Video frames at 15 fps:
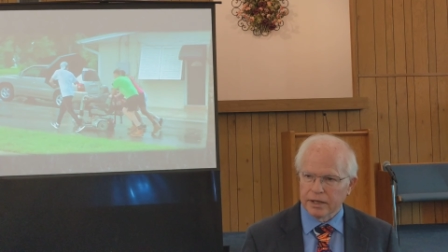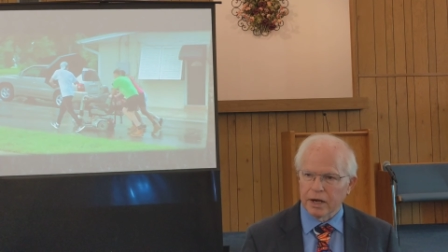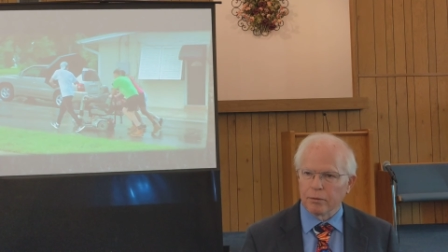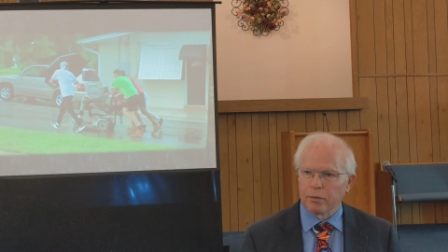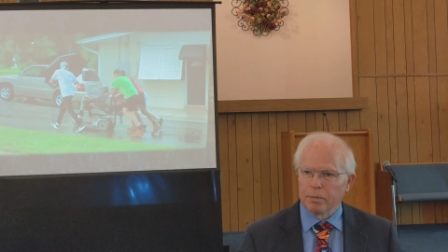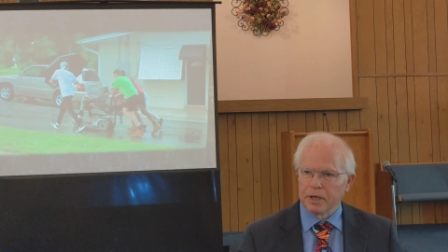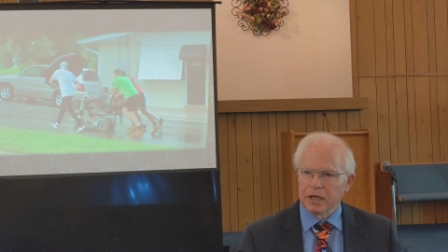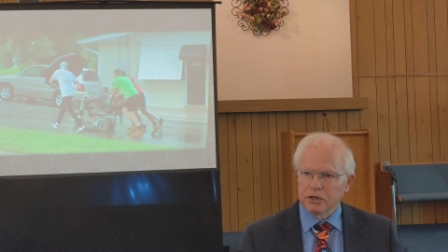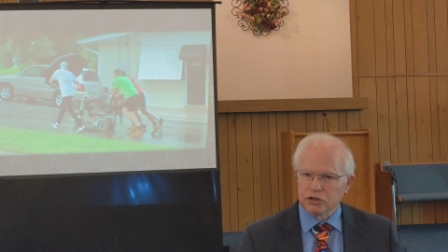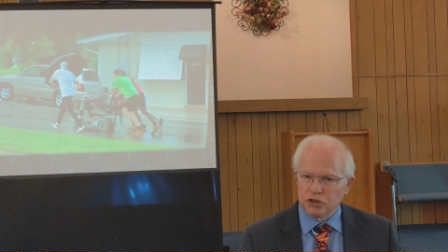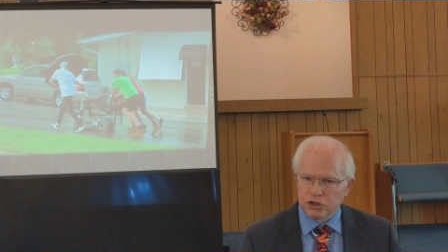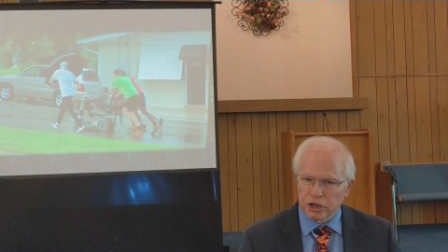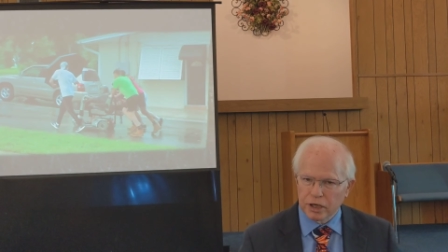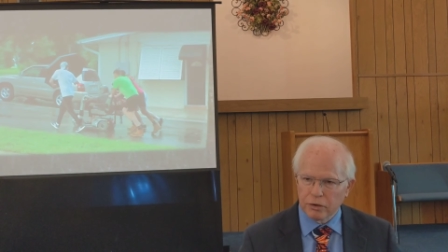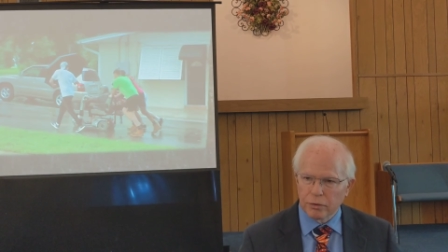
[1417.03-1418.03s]
They were being
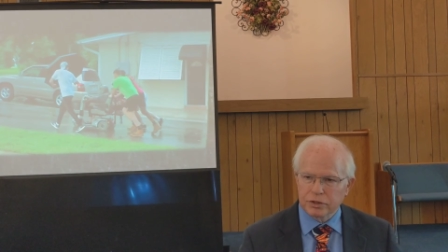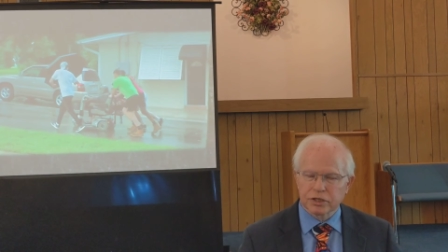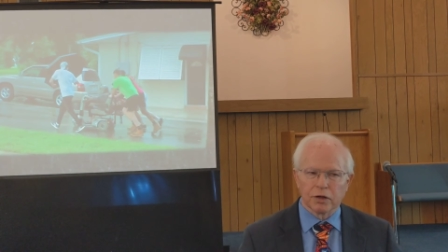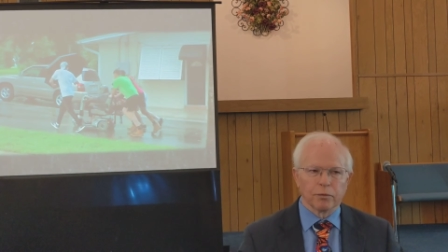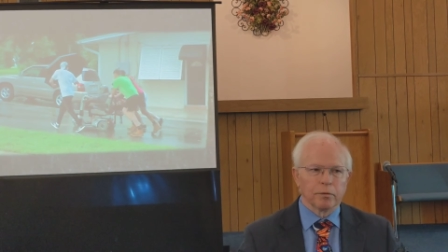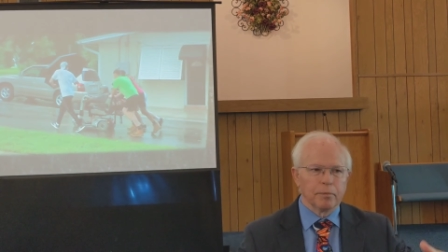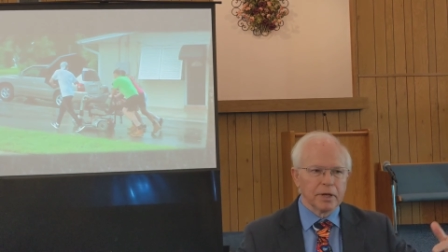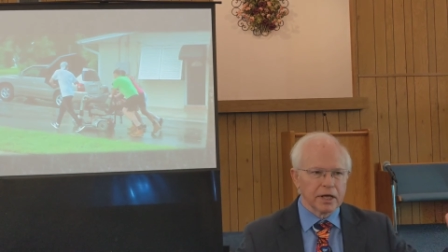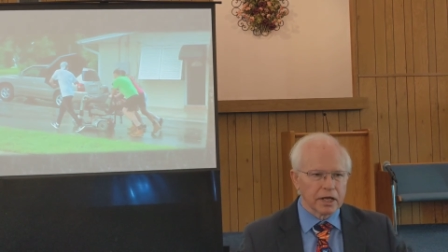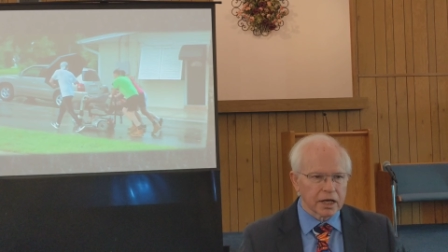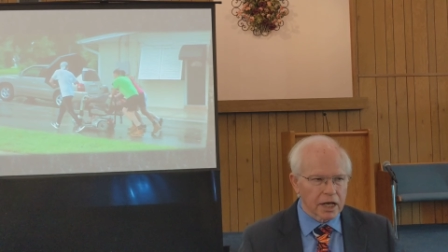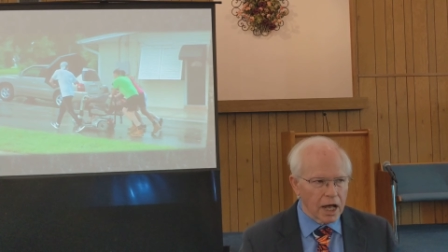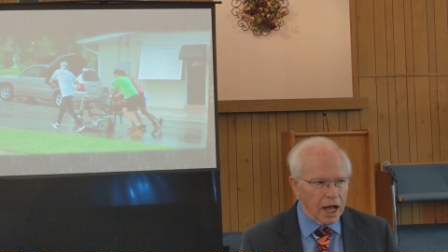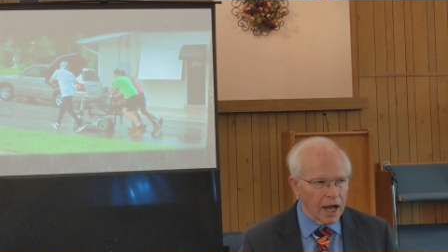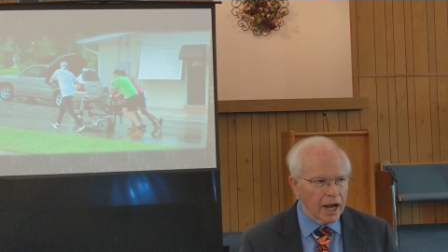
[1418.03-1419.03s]
generous, they were
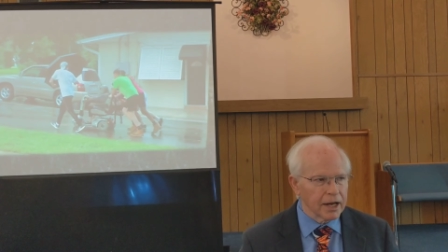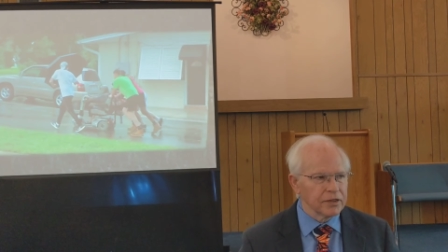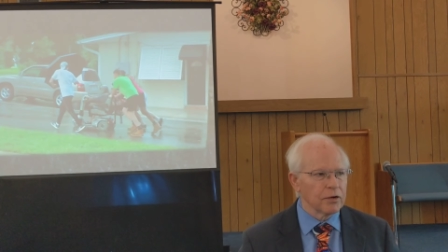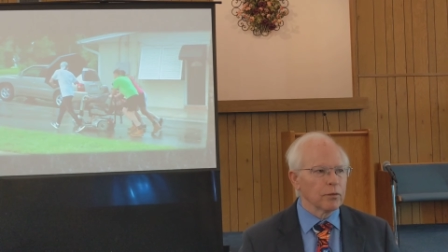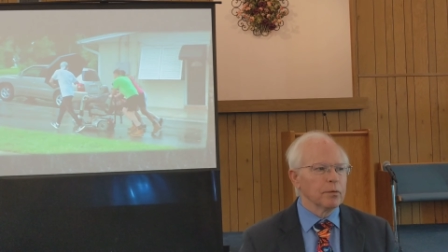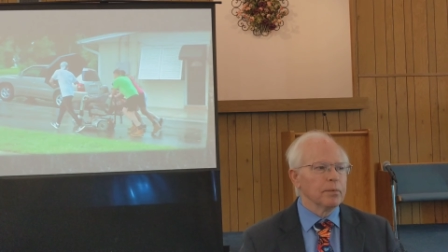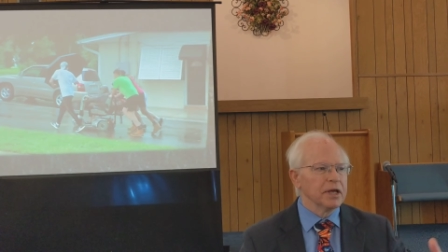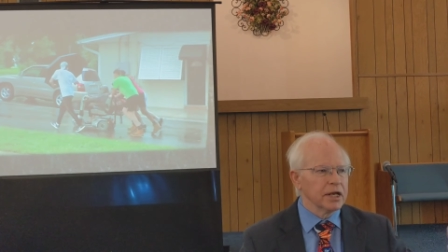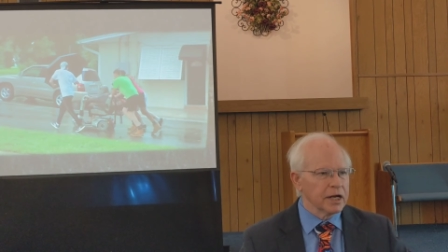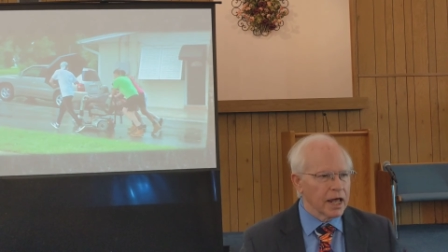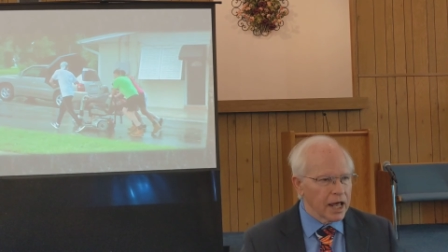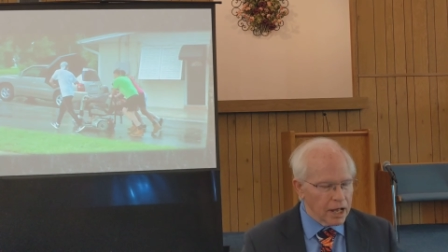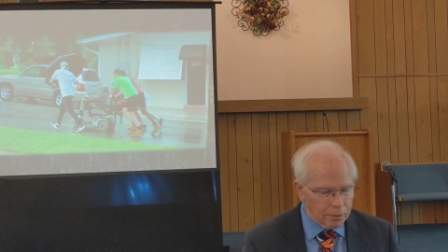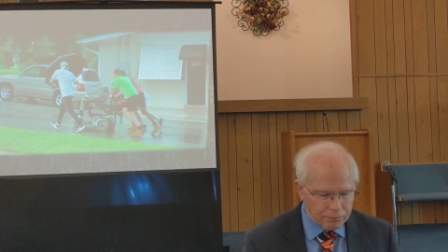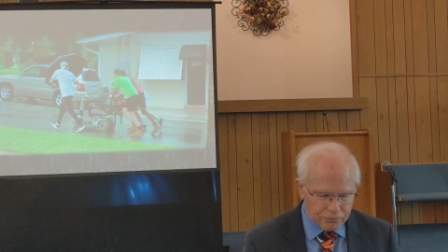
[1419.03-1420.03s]
being kind, they were being
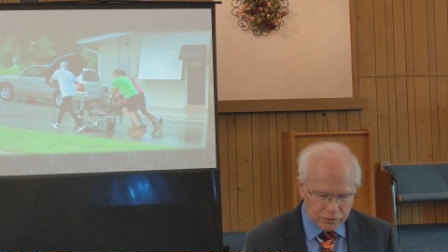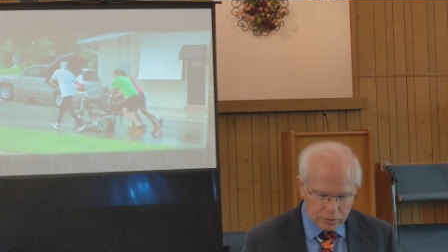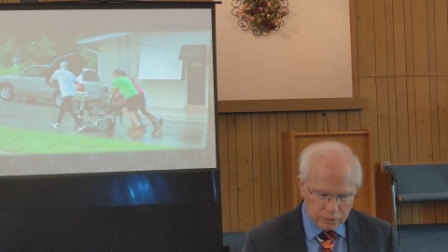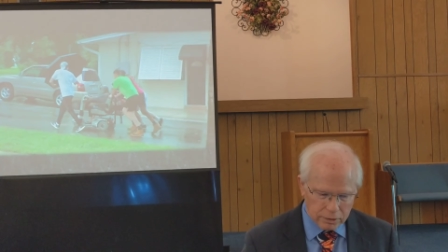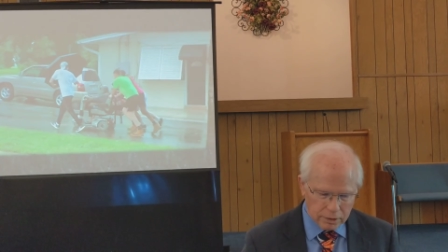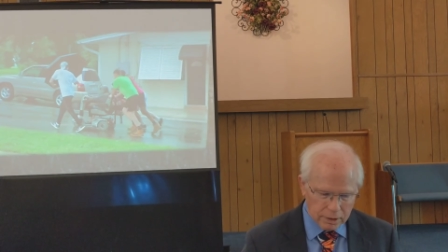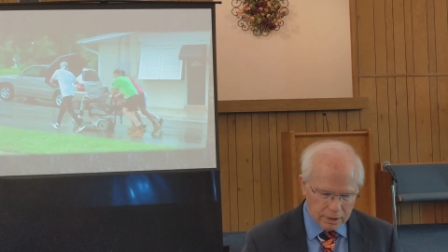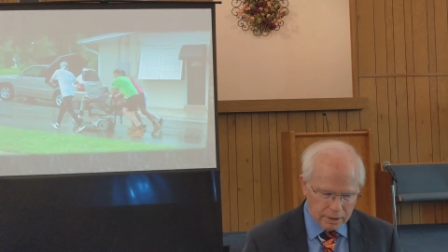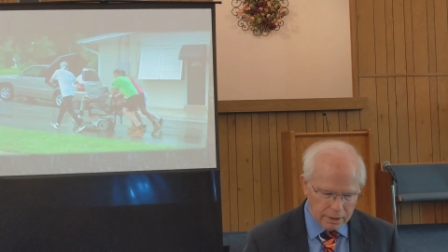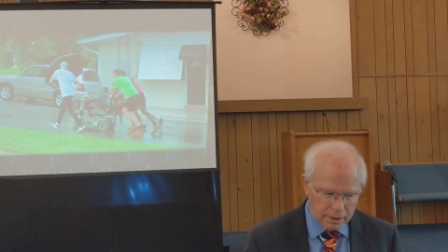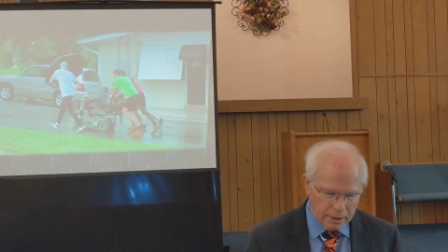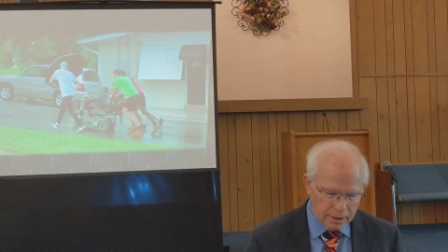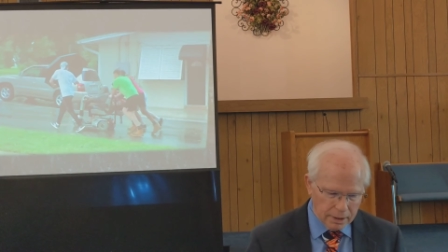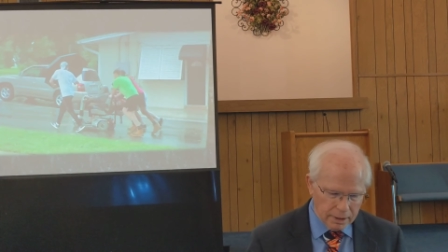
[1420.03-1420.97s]
helpful.